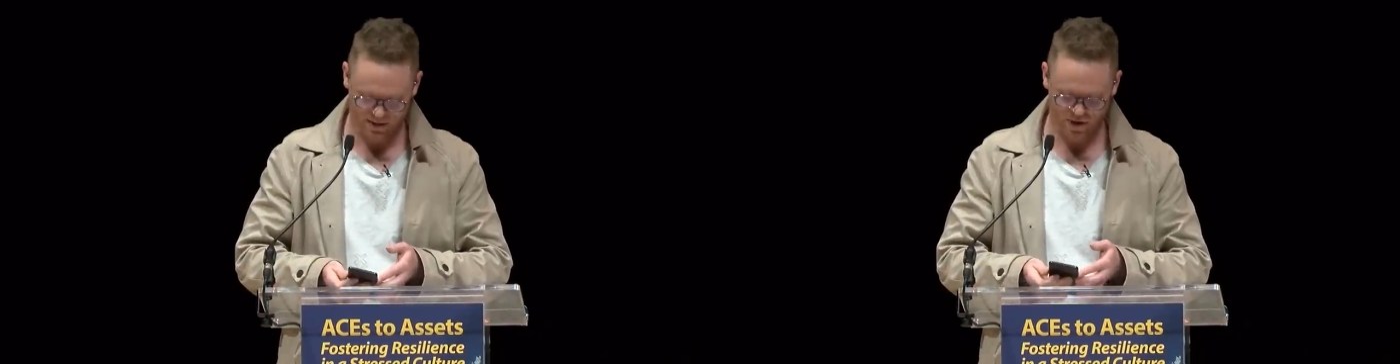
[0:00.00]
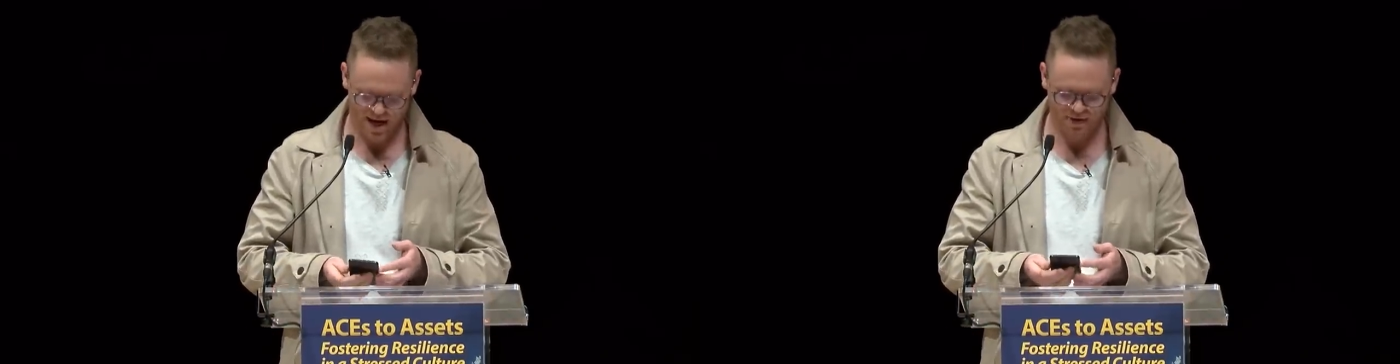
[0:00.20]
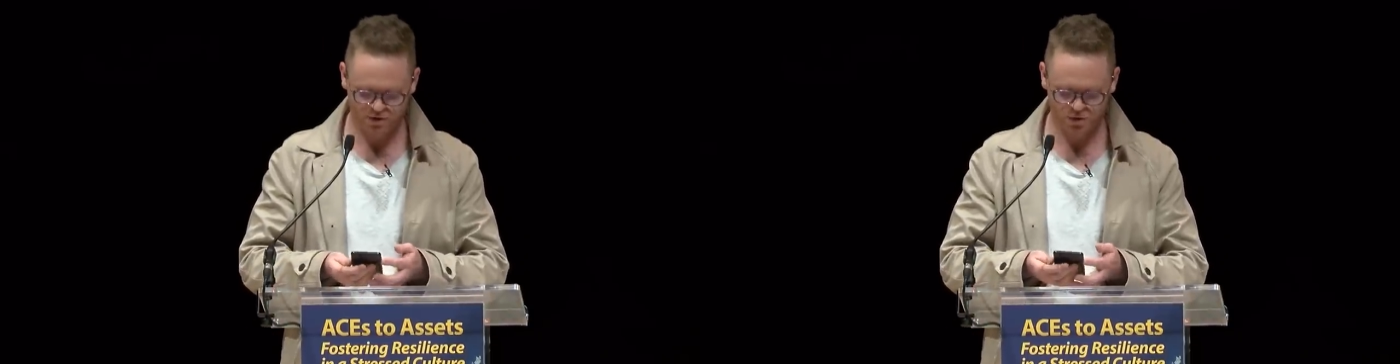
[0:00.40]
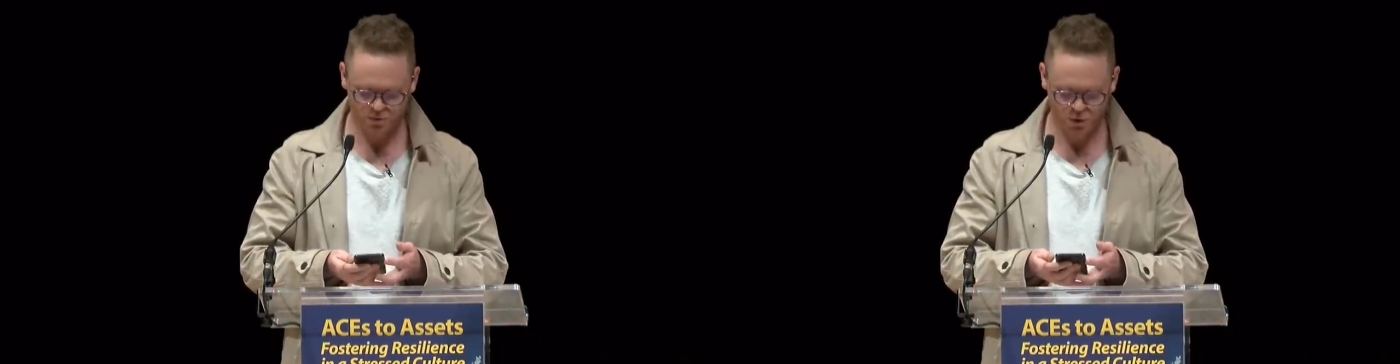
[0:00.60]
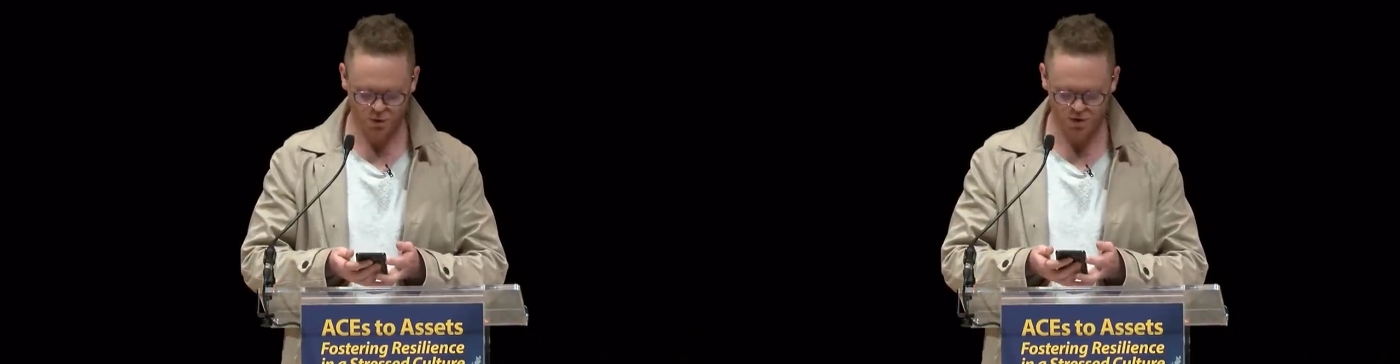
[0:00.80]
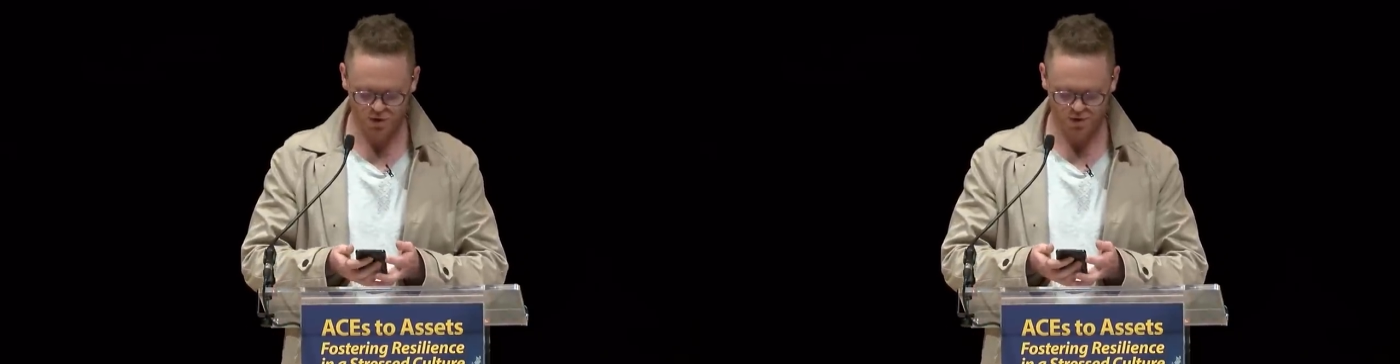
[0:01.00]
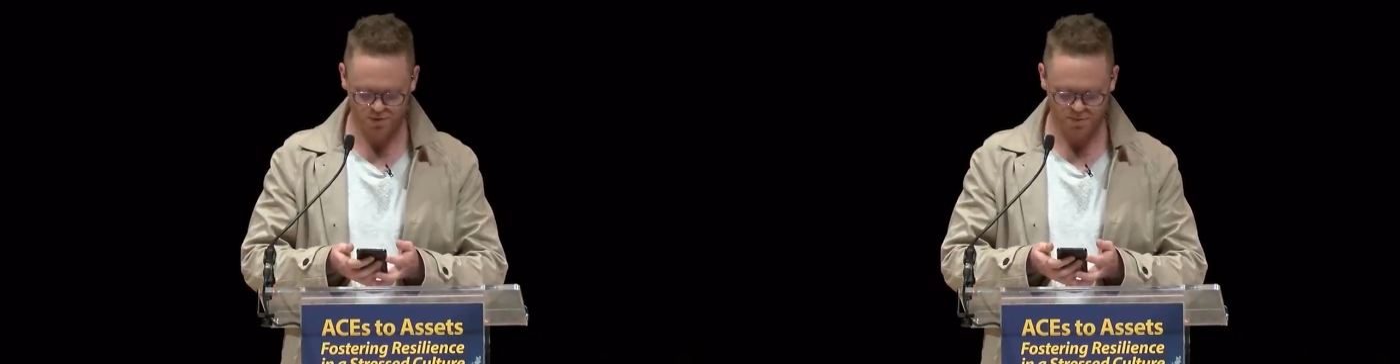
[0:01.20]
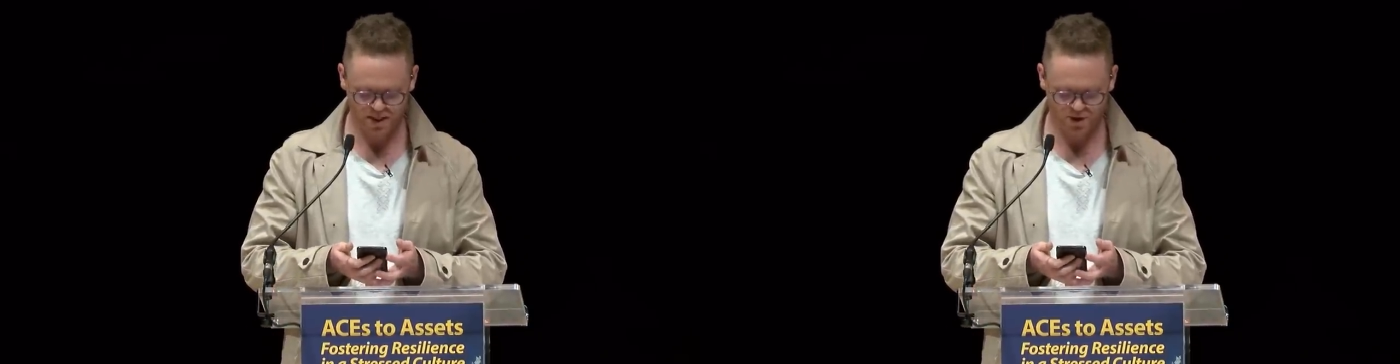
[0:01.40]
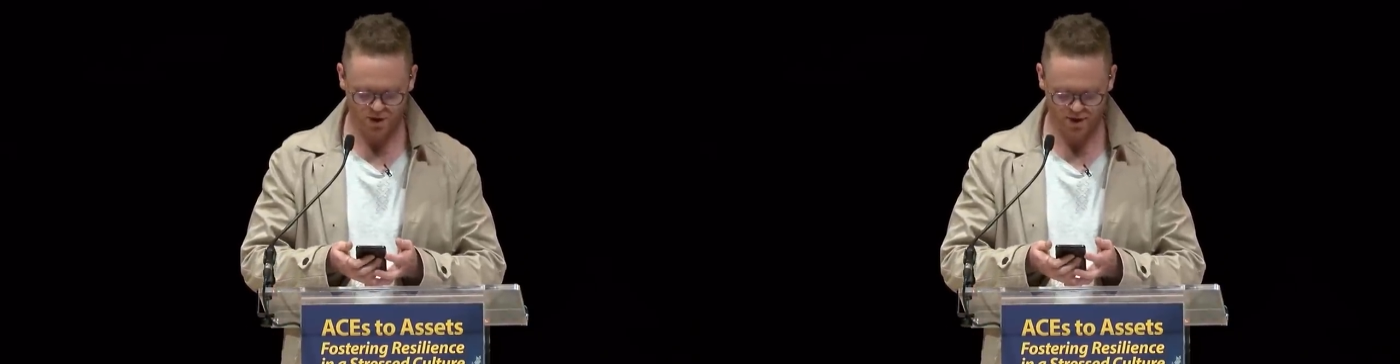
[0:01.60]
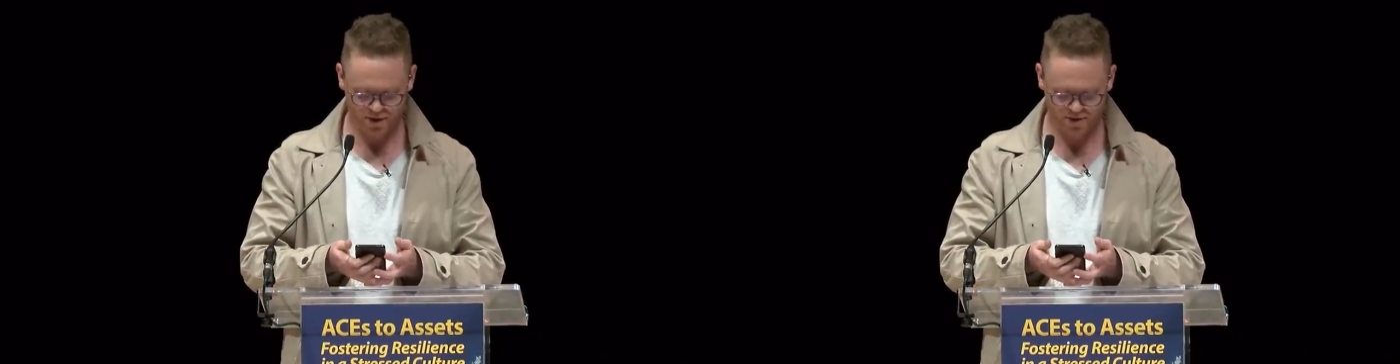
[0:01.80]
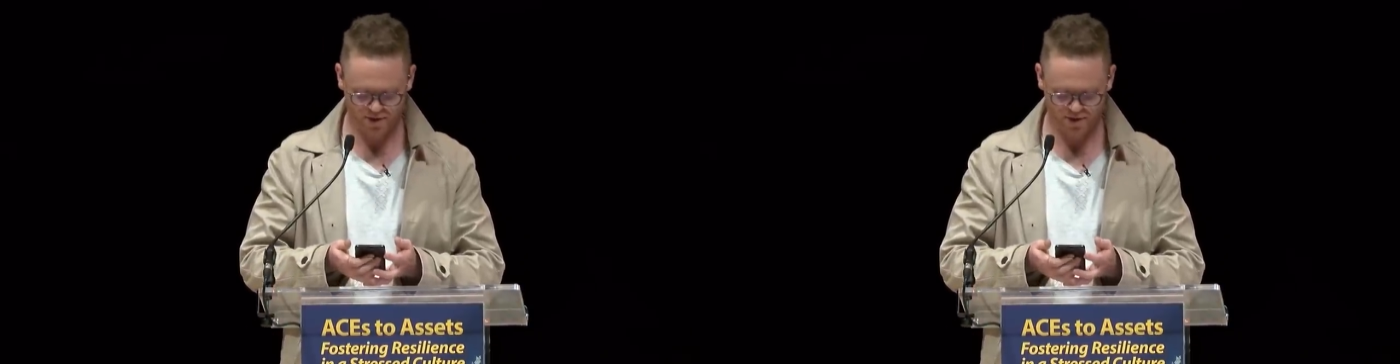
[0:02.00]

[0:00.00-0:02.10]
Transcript: Now, I have some notes because,